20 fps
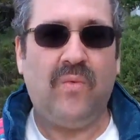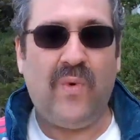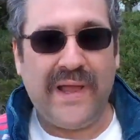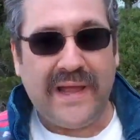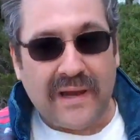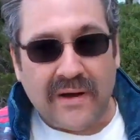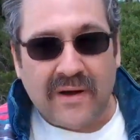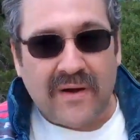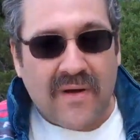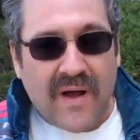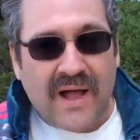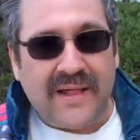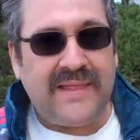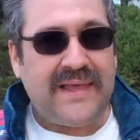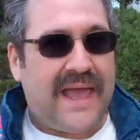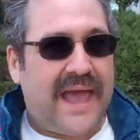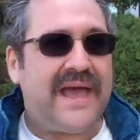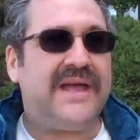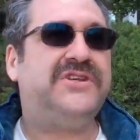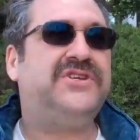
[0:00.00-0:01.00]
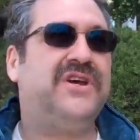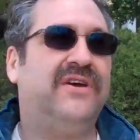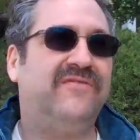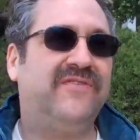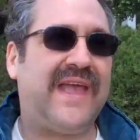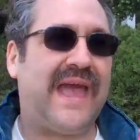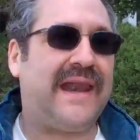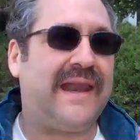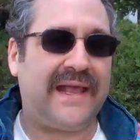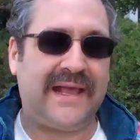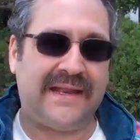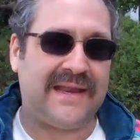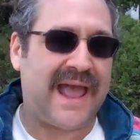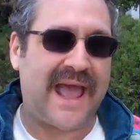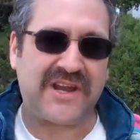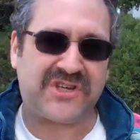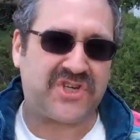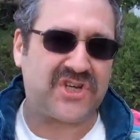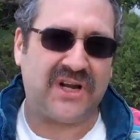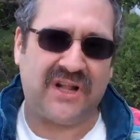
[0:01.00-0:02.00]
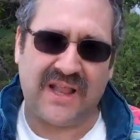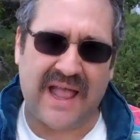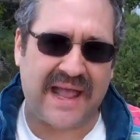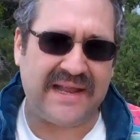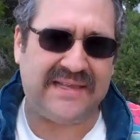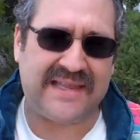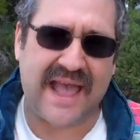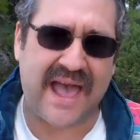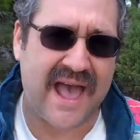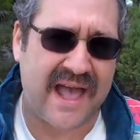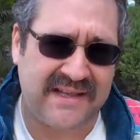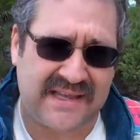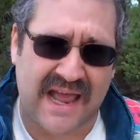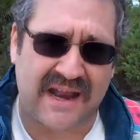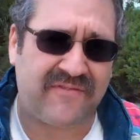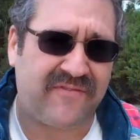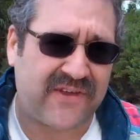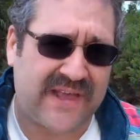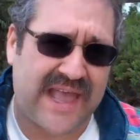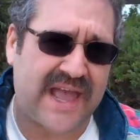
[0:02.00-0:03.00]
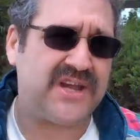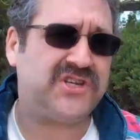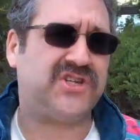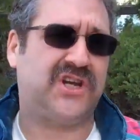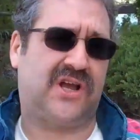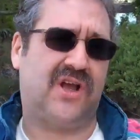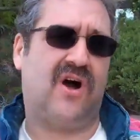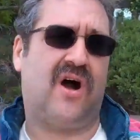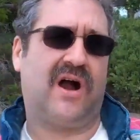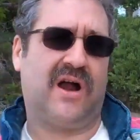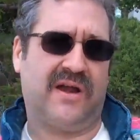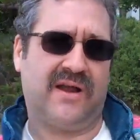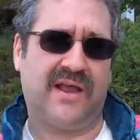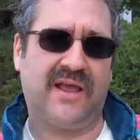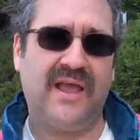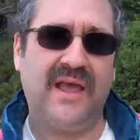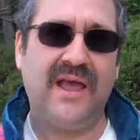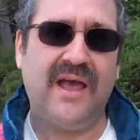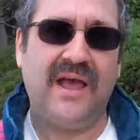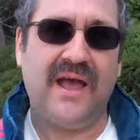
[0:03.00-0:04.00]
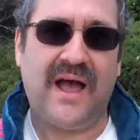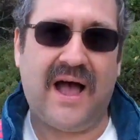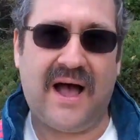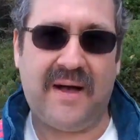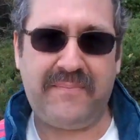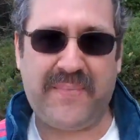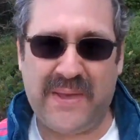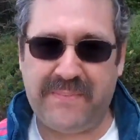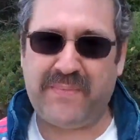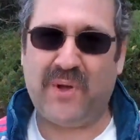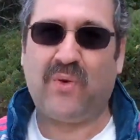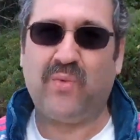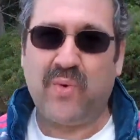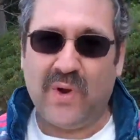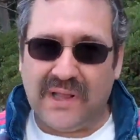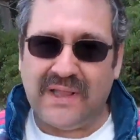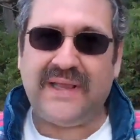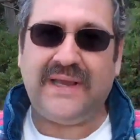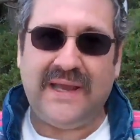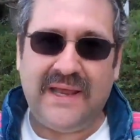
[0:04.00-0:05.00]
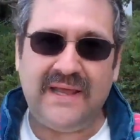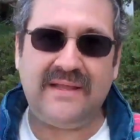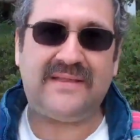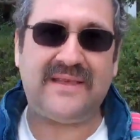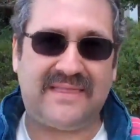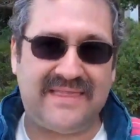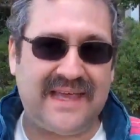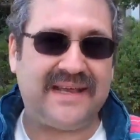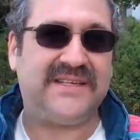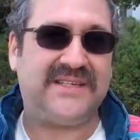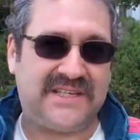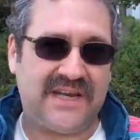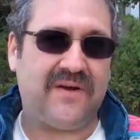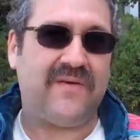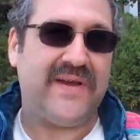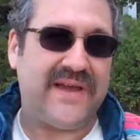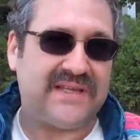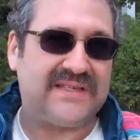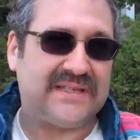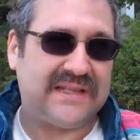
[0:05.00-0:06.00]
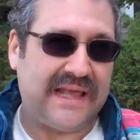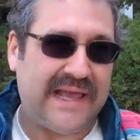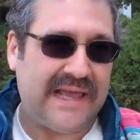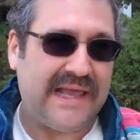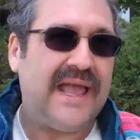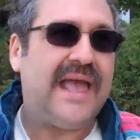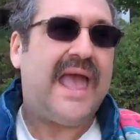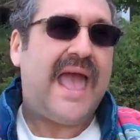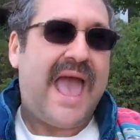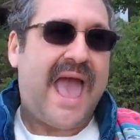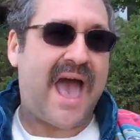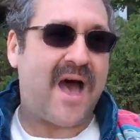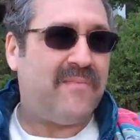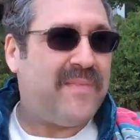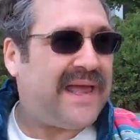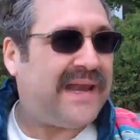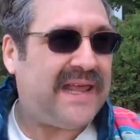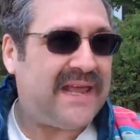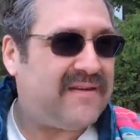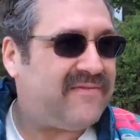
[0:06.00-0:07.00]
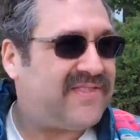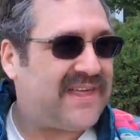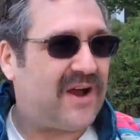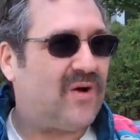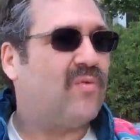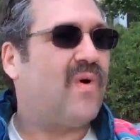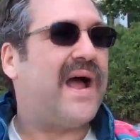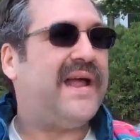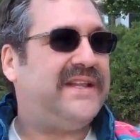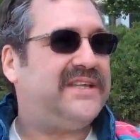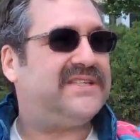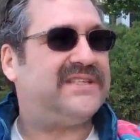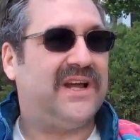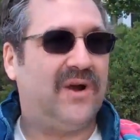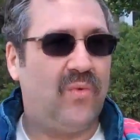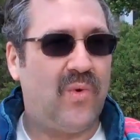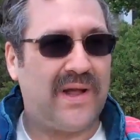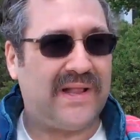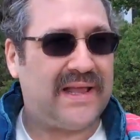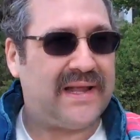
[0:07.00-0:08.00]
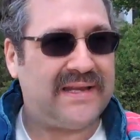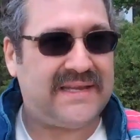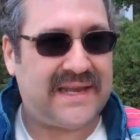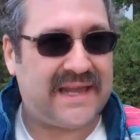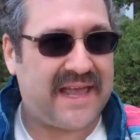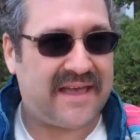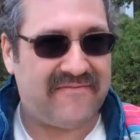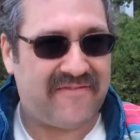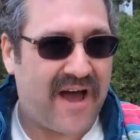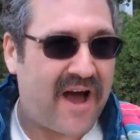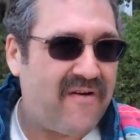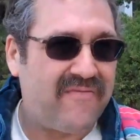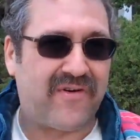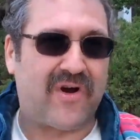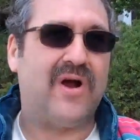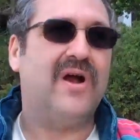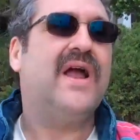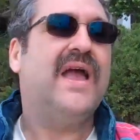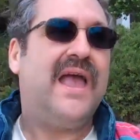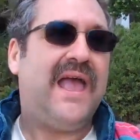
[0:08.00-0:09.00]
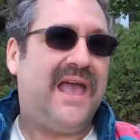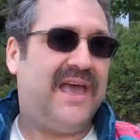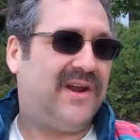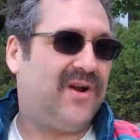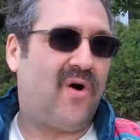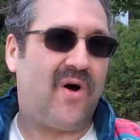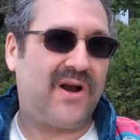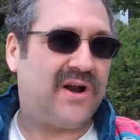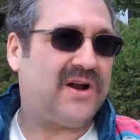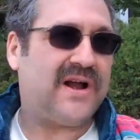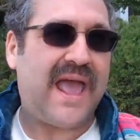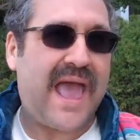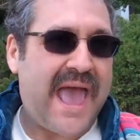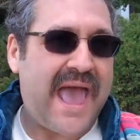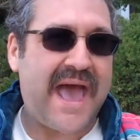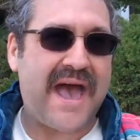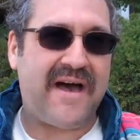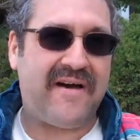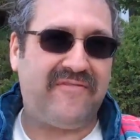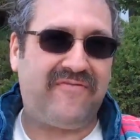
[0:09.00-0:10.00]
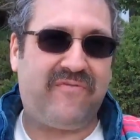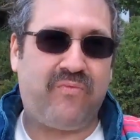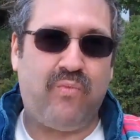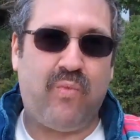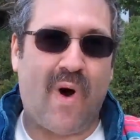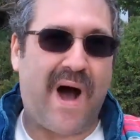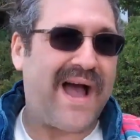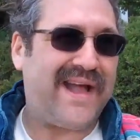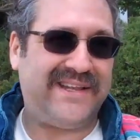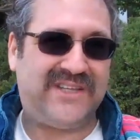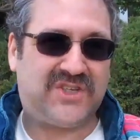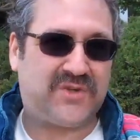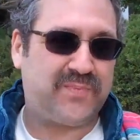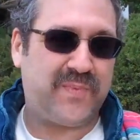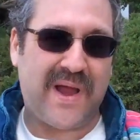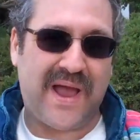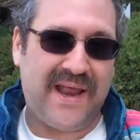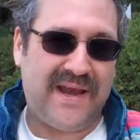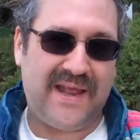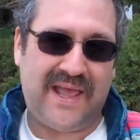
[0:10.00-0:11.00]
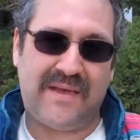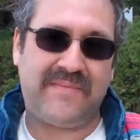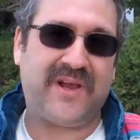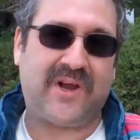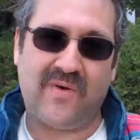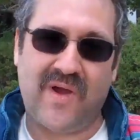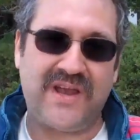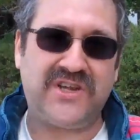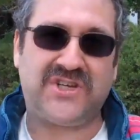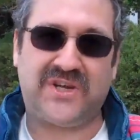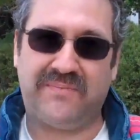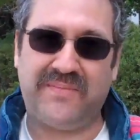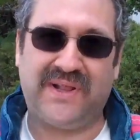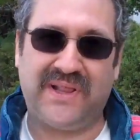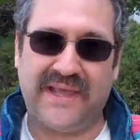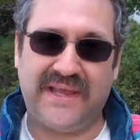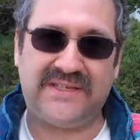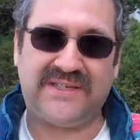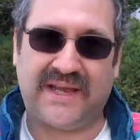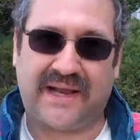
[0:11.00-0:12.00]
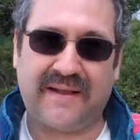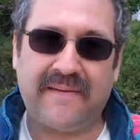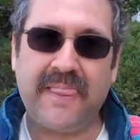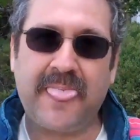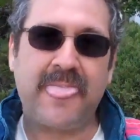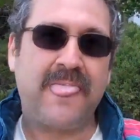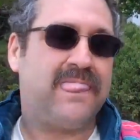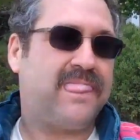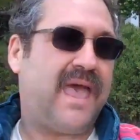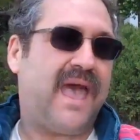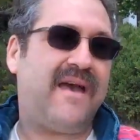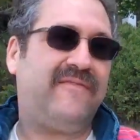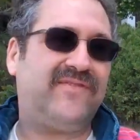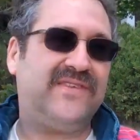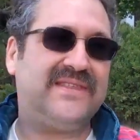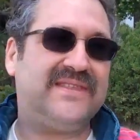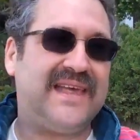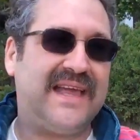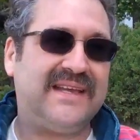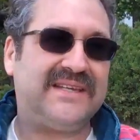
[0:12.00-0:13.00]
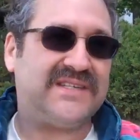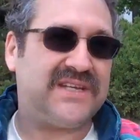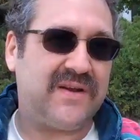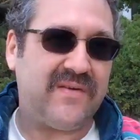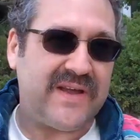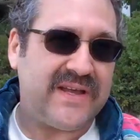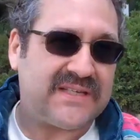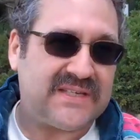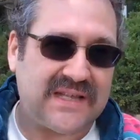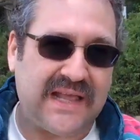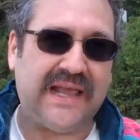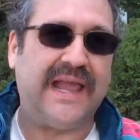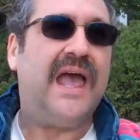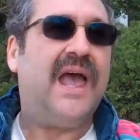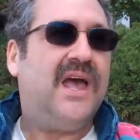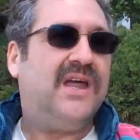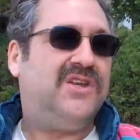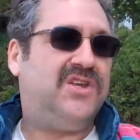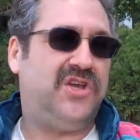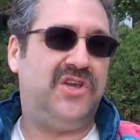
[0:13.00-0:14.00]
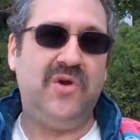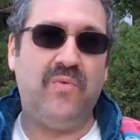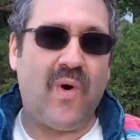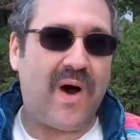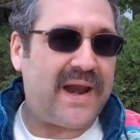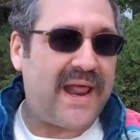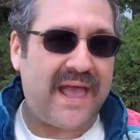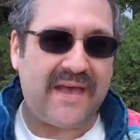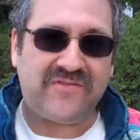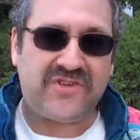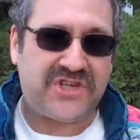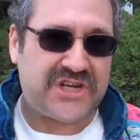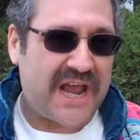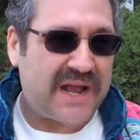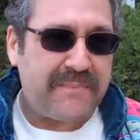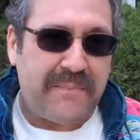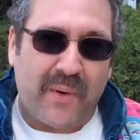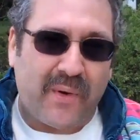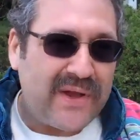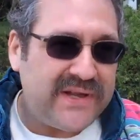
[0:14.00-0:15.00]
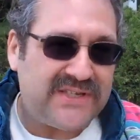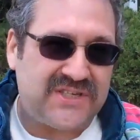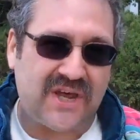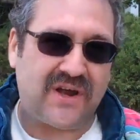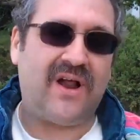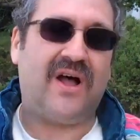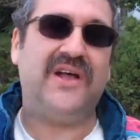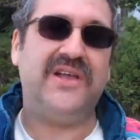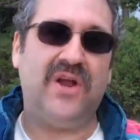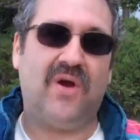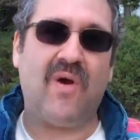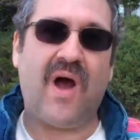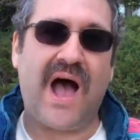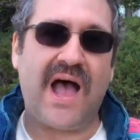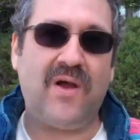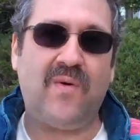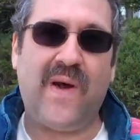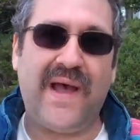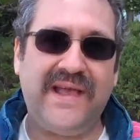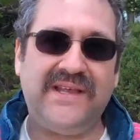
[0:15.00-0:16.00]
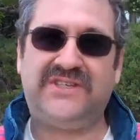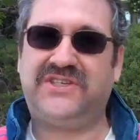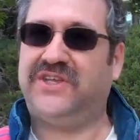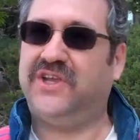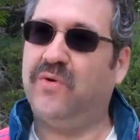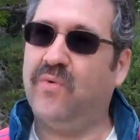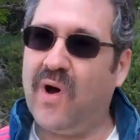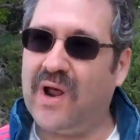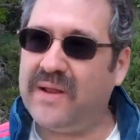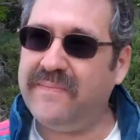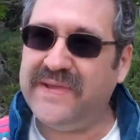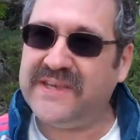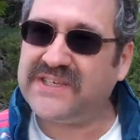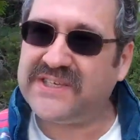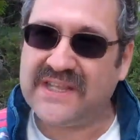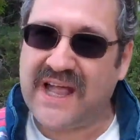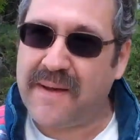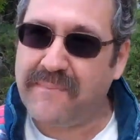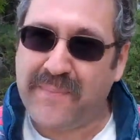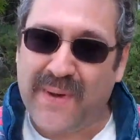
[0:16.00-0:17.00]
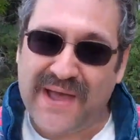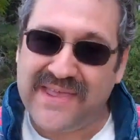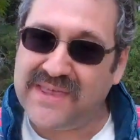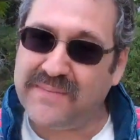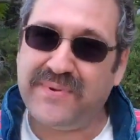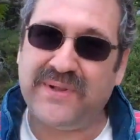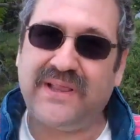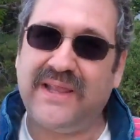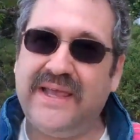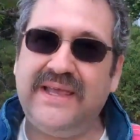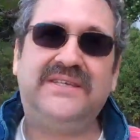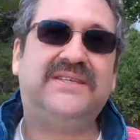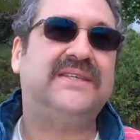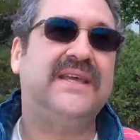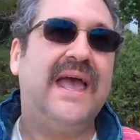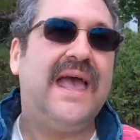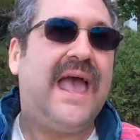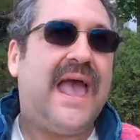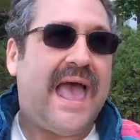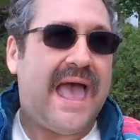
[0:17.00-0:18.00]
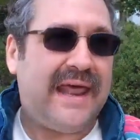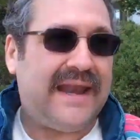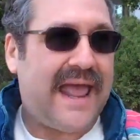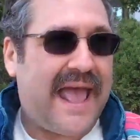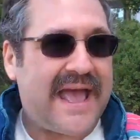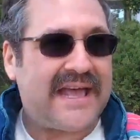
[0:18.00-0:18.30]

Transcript: We are on the edge of getting a national identification card. People really need to think seriously how many of their rights they're willing to give over in order to have widespread immigration policing. They have to think seriously. Do you want to have checkpoints on all your highways? Do you want to be stopped by the police and